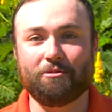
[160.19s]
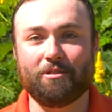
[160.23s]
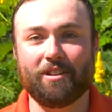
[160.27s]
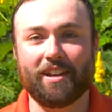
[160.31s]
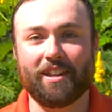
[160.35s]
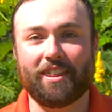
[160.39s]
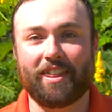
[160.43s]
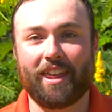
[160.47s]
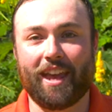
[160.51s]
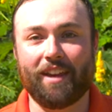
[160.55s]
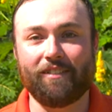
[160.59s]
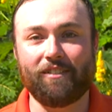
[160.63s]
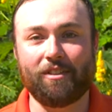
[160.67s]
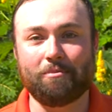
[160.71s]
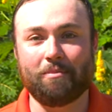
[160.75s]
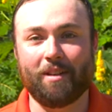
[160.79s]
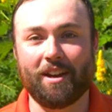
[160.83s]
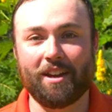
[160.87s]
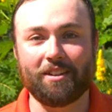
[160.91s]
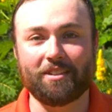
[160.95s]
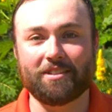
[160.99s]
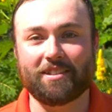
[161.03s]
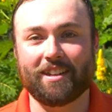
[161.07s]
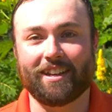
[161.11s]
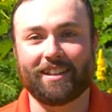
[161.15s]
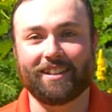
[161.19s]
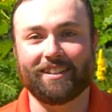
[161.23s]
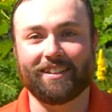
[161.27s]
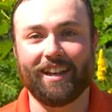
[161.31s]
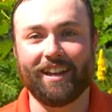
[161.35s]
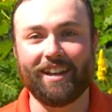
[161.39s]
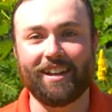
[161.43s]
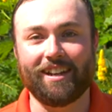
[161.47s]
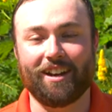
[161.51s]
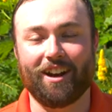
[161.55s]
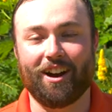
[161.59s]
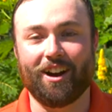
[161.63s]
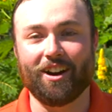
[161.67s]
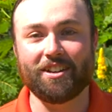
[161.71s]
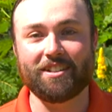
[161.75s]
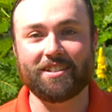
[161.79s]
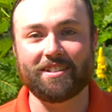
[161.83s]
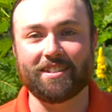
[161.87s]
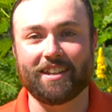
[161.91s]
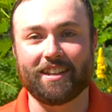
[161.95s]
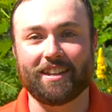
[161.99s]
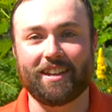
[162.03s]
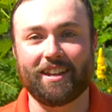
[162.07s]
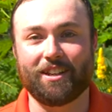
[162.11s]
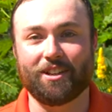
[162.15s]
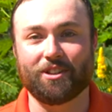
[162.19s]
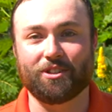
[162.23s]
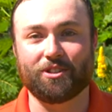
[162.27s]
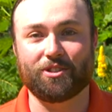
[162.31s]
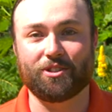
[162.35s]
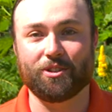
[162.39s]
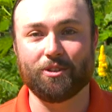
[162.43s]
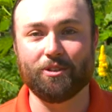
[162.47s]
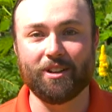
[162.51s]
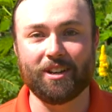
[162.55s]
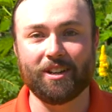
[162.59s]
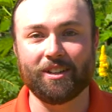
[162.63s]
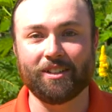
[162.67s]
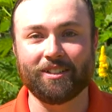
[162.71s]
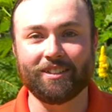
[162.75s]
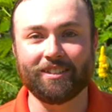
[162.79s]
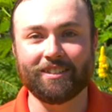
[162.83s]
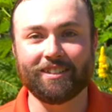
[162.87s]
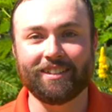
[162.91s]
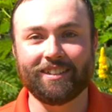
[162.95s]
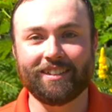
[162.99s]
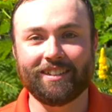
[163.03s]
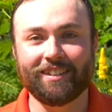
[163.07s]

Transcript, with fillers: with heavy metals like lead and arsenic in your soil.